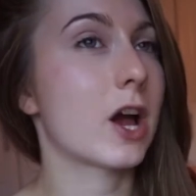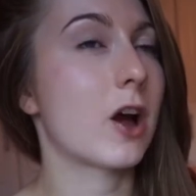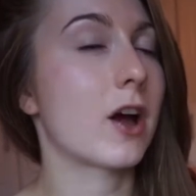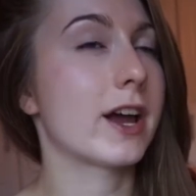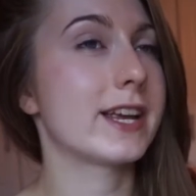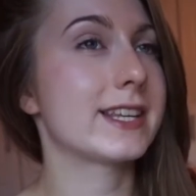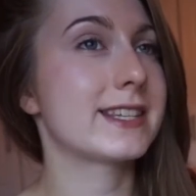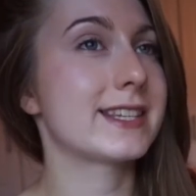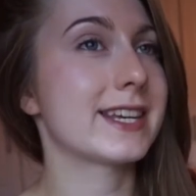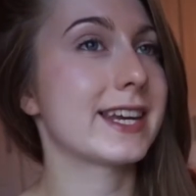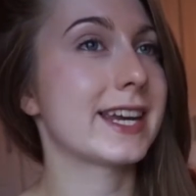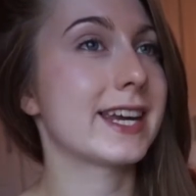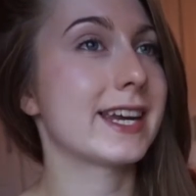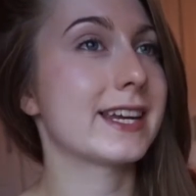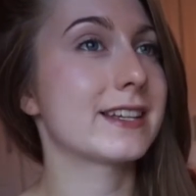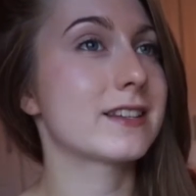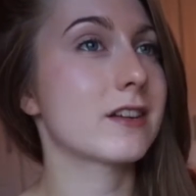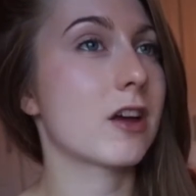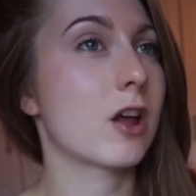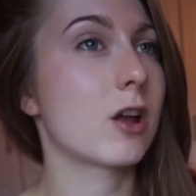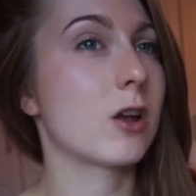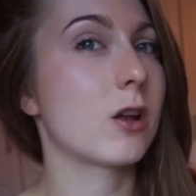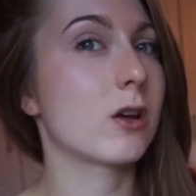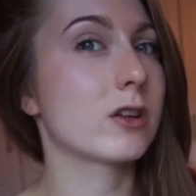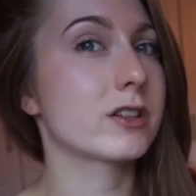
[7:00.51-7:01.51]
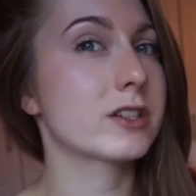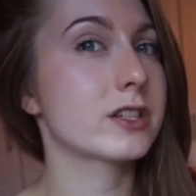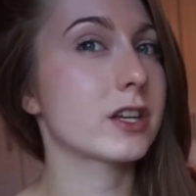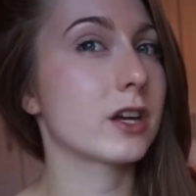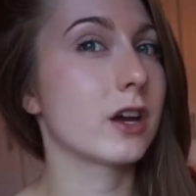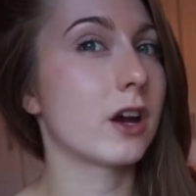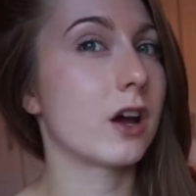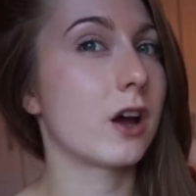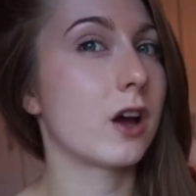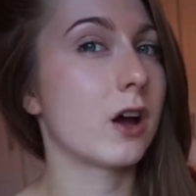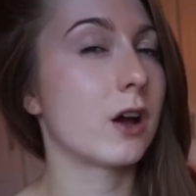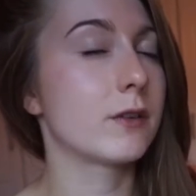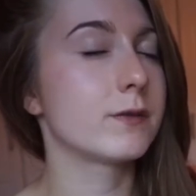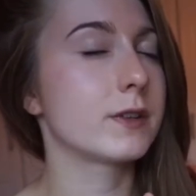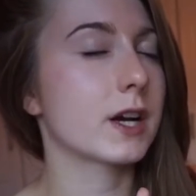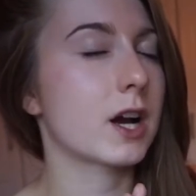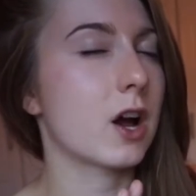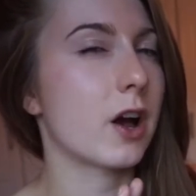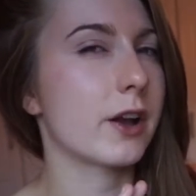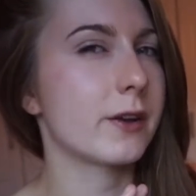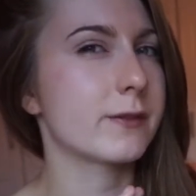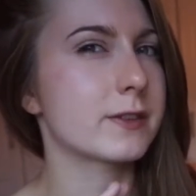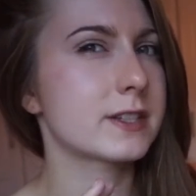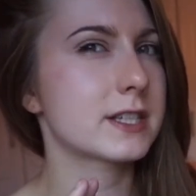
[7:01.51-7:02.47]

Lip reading: I did a lot of kind of